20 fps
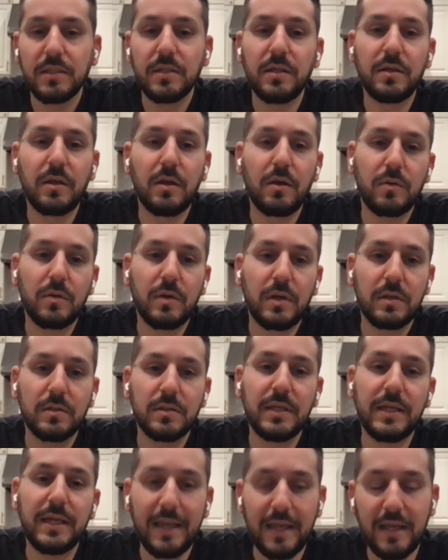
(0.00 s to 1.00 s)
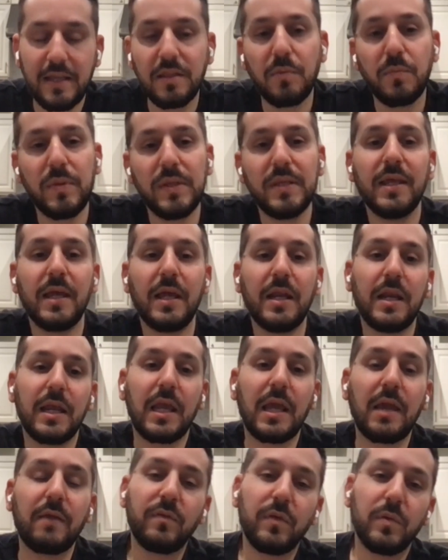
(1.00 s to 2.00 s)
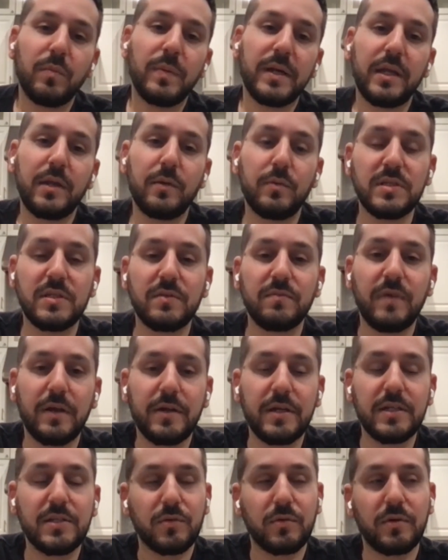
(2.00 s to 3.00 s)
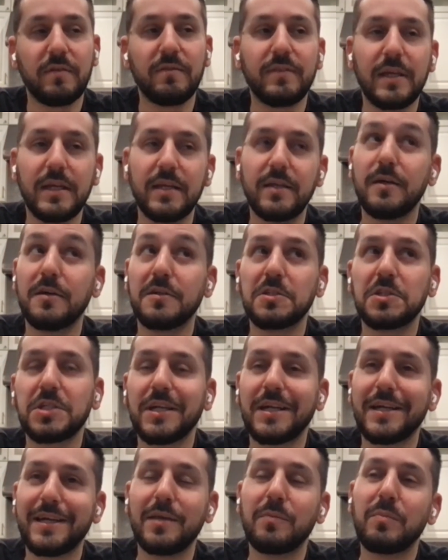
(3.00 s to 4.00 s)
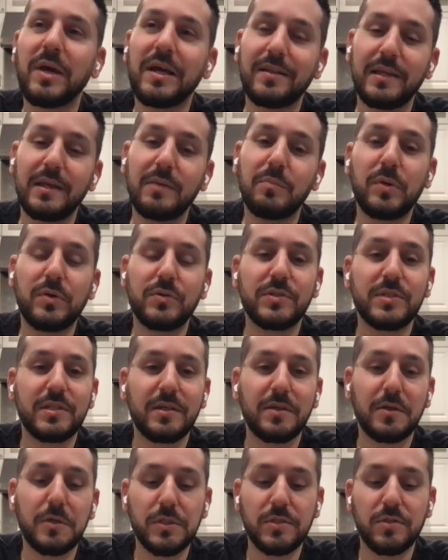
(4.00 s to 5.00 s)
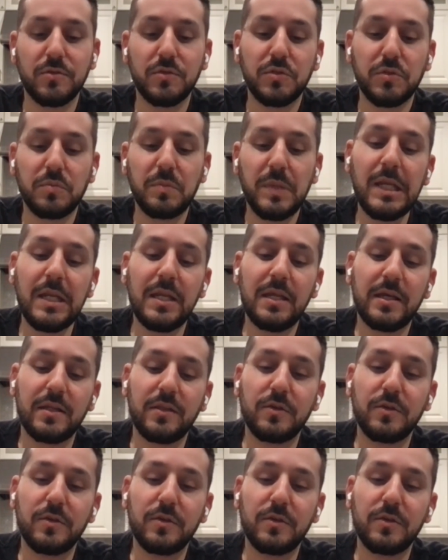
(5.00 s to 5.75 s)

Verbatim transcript: you know, in, in the beginning, everybody was very sort of like gun shy about like posting on social media.